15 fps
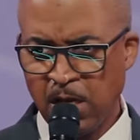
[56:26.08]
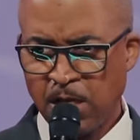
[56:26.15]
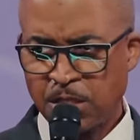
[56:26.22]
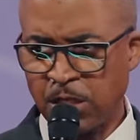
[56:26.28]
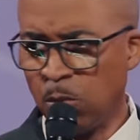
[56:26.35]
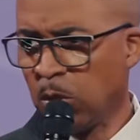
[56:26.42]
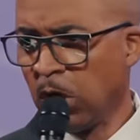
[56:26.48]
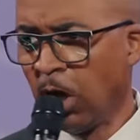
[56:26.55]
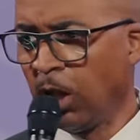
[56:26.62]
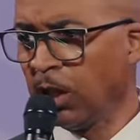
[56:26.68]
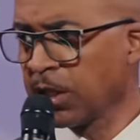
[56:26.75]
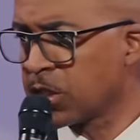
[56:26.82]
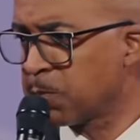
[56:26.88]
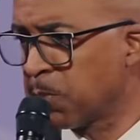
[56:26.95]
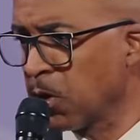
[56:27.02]
See, we
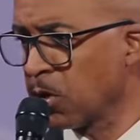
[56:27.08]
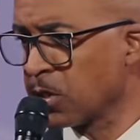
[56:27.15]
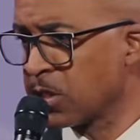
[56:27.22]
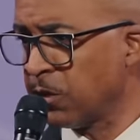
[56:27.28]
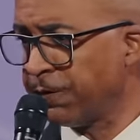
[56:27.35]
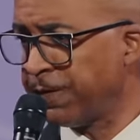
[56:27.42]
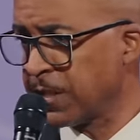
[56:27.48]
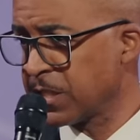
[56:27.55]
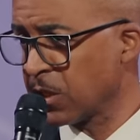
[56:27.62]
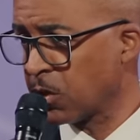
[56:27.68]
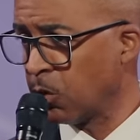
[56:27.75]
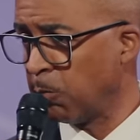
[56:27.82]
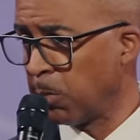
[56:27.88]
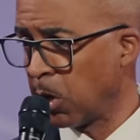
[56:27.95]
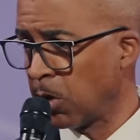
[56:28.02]
all experienced a
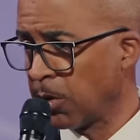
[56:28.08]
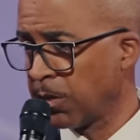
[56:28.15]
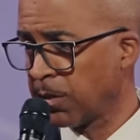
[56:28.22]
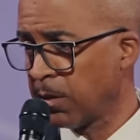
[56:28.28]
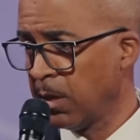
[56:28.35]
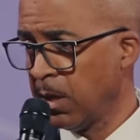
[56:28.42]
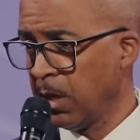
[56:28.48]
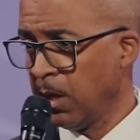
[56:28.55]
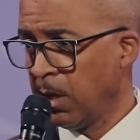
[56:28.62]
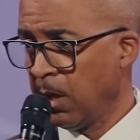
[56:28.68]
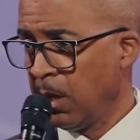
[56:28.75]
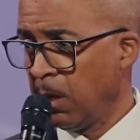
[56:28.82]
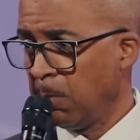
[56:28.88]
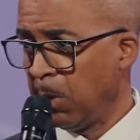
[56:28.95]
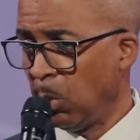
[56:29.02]
physical birth,
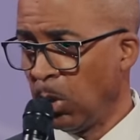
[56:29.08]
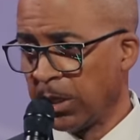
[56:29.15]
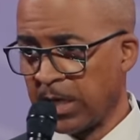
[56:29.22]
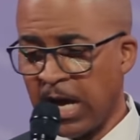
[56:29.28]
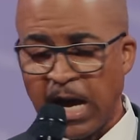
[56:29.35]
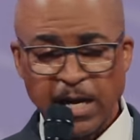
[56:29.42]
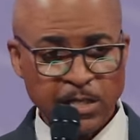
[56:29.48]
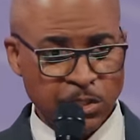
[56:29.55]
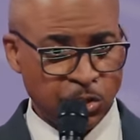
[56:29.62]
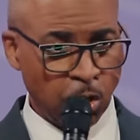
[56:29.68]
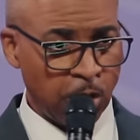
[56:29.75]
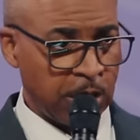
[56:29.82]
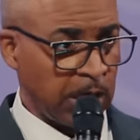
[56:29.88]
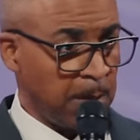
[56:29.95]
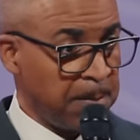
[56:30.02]
but what God is
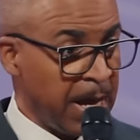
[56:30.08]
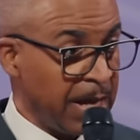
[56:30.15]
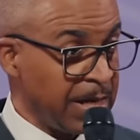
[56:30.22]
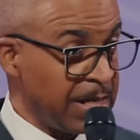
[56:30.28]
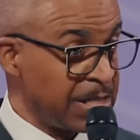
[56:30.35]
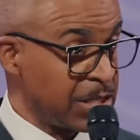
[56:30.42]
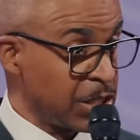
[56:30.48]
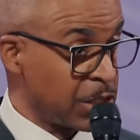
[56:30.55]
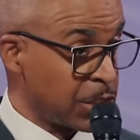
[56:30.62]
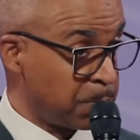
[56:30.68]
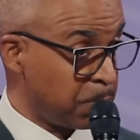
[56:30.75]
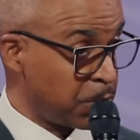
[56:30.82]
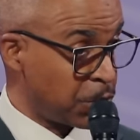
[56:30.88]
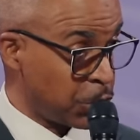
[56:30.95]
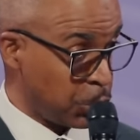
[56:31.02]
talking about is a
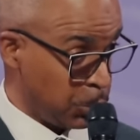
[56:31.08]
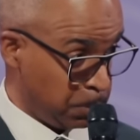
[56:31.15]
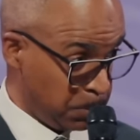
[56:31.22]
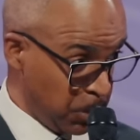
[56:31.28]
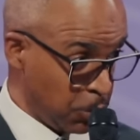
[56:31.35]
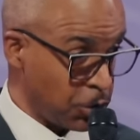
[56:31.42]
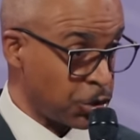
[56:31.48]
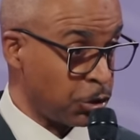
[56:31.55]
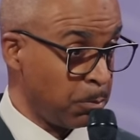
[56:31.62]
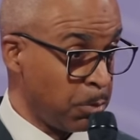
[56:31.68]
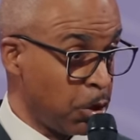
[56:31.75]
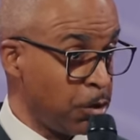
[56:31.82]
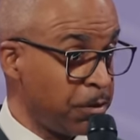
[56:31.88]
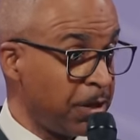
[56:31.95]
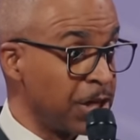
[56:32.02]
spiritual
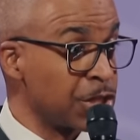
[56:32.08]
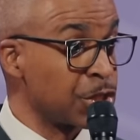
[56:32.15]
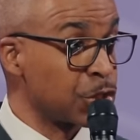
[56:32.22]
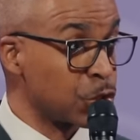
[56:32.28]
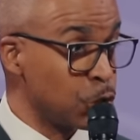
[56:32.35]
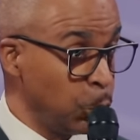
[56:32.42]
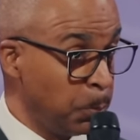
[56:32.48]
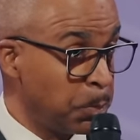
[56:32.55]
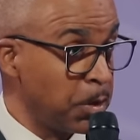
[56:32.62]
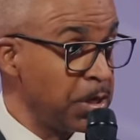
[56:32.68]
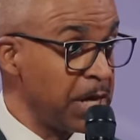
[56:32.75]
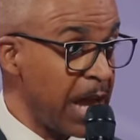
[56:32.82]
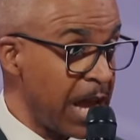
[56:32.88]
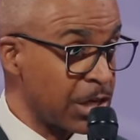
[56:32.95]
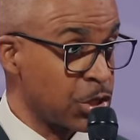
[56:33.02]
birth, a
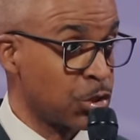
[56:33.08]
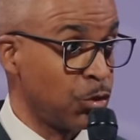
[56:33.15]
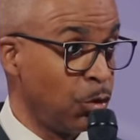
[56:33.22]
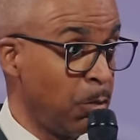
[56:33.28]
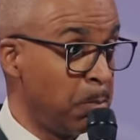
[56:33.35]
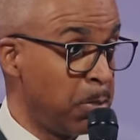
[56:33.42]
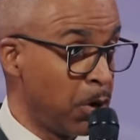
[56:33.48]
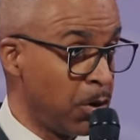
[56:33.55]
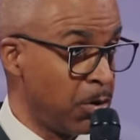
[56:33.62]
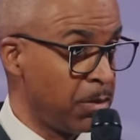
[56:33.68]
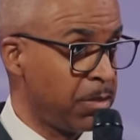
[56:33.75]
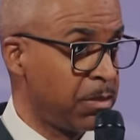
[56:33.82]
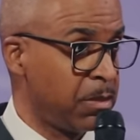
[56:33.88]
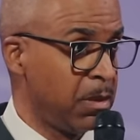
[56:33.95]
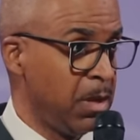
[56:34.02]
supernatural
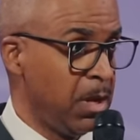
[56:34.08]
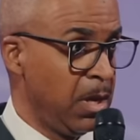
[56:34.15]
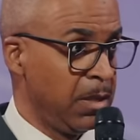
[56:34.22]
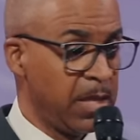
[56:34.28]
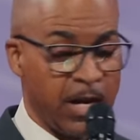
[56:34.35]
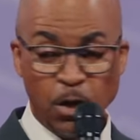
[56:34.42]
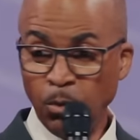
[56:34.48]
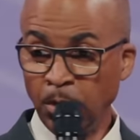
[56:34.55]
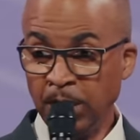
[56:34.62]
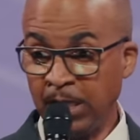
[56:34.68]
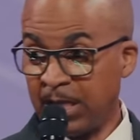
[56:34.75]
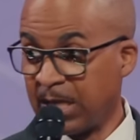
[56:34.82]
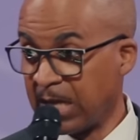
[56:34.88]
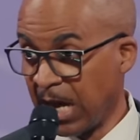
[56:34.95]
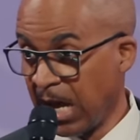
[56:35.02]
birth that only
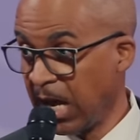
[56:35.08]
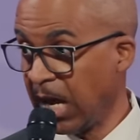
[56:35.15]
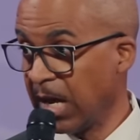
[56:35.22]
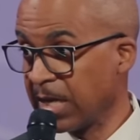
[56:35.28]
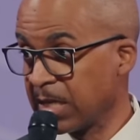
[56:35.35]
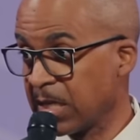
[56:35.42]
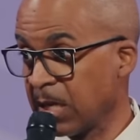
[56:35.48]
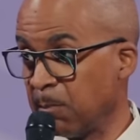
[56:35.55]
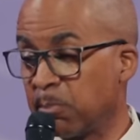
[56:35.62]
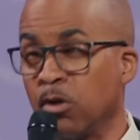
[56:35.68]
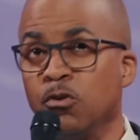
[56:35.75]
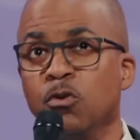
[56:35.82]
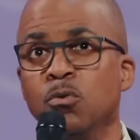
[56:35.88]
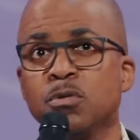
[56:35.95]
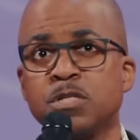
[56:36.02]
God can
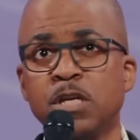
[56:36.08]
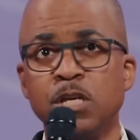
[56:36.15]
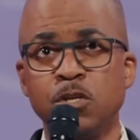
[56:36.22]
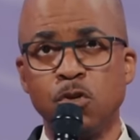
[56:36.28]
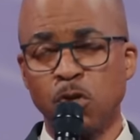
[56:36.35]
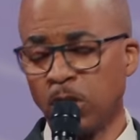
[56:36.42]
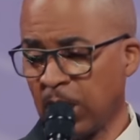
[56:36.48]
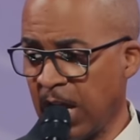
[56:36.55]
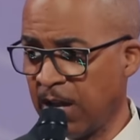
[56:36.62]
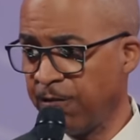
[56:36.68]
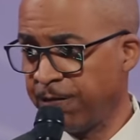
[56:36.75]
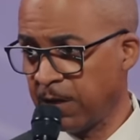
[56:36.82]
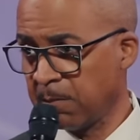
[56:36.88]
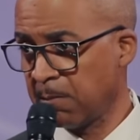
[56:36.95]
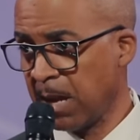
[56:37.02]
produce in your
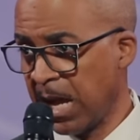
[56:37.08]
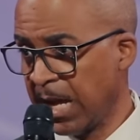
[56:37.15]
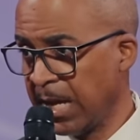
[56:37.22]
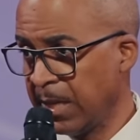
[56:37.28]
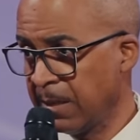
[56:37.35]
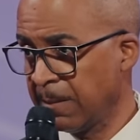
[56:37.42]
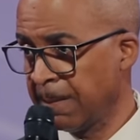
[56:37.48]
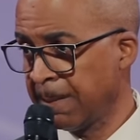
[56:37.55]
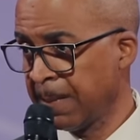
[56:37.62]
life and mine.